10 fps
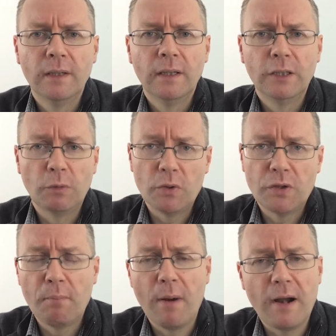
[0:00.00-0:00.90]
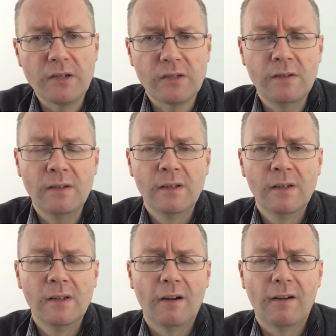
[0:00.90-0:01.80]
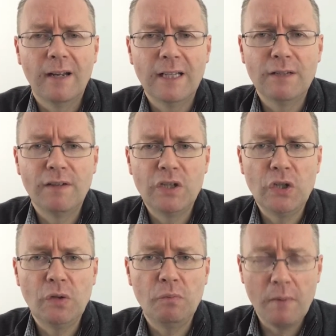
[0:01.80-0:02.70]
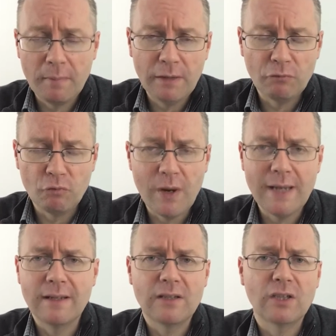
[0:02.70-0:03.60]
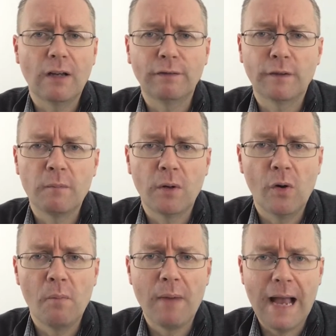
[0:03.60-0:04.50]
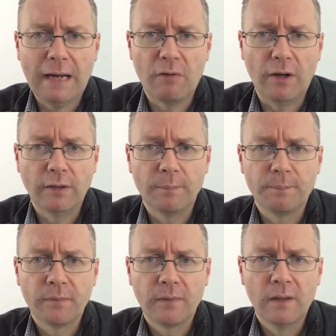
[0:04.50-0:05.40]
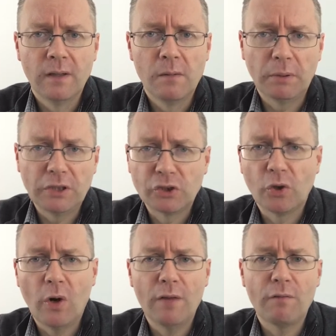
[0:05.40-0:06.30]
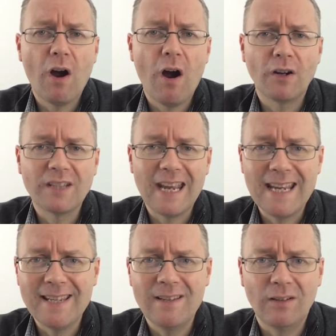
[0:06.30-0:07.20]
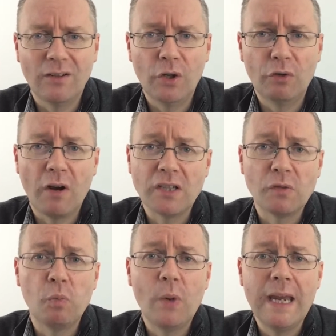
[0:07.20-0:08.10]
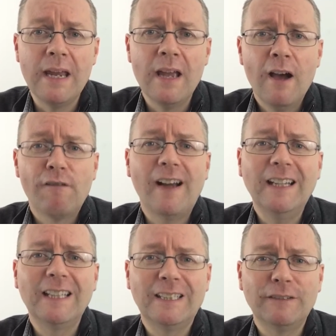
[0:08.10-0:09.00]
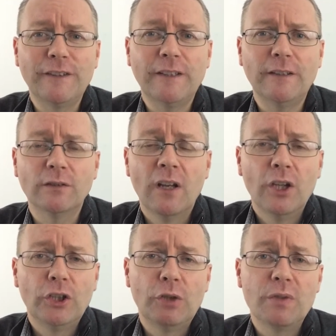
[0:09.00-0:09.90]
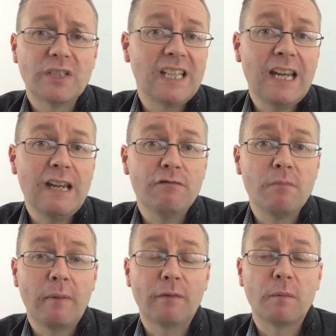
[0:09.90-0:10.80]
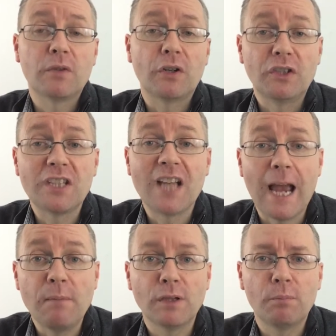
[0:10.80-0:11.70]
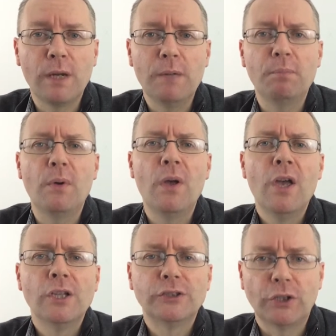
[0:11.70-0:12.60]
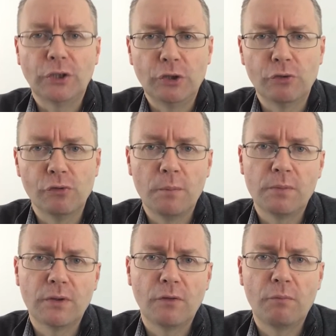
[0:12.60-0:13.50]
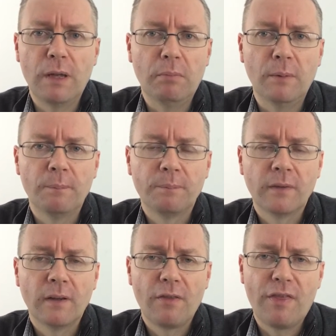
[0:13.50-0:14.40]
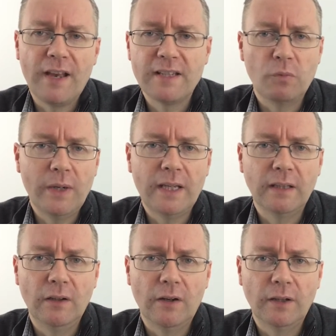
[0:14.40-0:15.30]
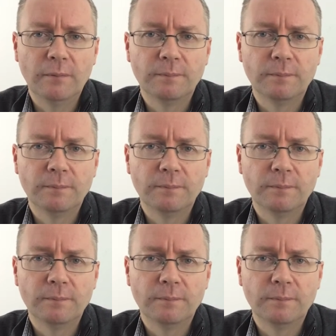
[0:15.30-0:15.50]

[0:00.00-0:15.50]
towards a person or an individual. Maybe it raises stuff from our own background. But the soil of our hearts isn't on good grounds, and we find it difficult to receive maybe from certain types of people, certain groups of people, things that we can learn.